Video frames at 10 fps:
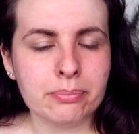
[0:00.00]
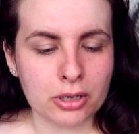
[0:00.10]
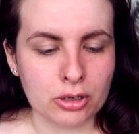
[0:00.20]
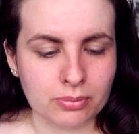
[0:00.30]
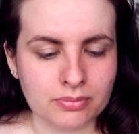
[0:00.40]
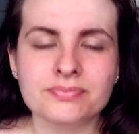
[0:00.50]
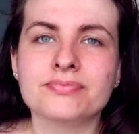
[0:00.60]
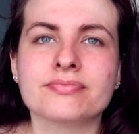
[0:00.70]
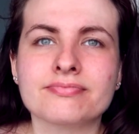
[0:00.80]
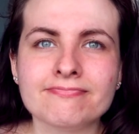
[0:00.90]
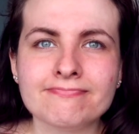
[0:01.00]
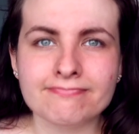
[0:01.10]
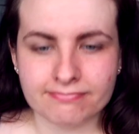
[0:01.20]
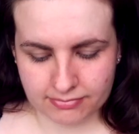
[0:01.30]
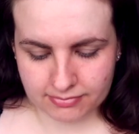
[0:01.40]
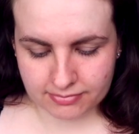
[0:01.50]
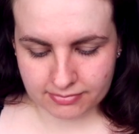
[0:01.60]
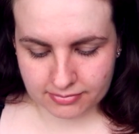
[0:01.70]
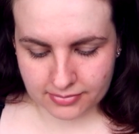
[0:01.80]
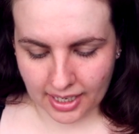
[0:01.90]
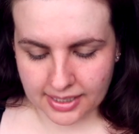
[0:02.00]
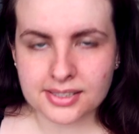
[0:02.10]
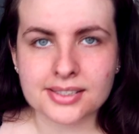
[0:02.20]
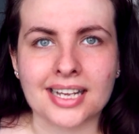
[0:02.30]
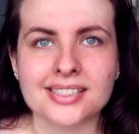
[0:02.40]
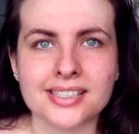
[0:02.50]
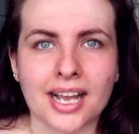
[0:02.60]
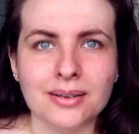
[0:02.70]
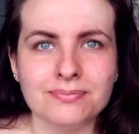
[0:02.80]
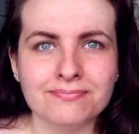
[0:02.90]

Boom. That's, that's it.